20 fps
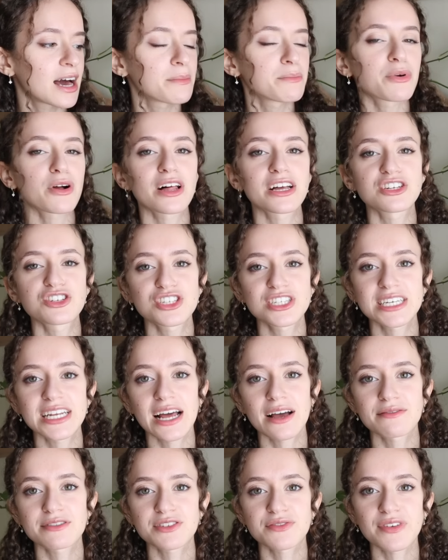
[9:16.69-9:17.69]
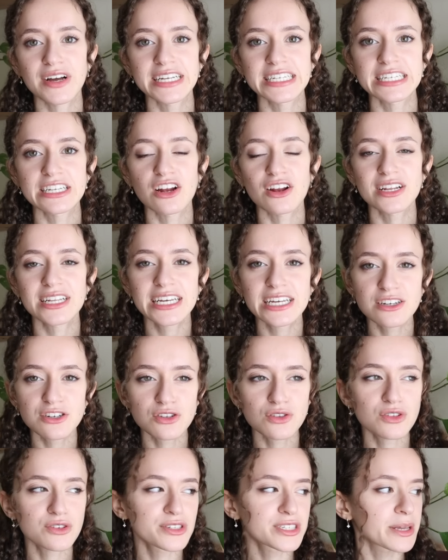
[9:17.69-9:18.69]
I'm probably just gonna have to find it on
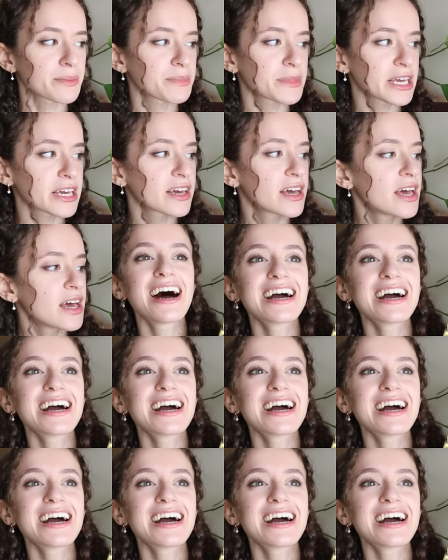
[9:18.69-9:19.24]
Kindle or something.